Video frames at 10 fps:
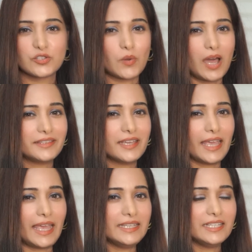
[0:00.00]
So are
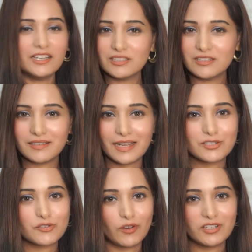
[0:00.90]
there any other
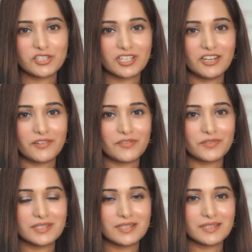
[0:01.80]
astrological
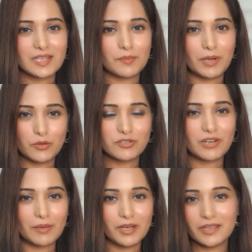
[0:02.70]
references
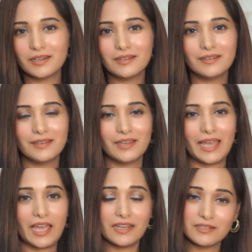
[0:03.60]
about Ramayana
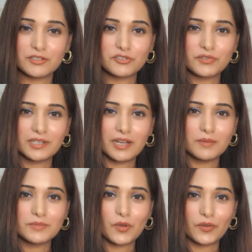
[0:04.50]
and Shri
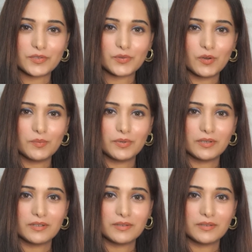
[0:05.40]
Ram's horoscope?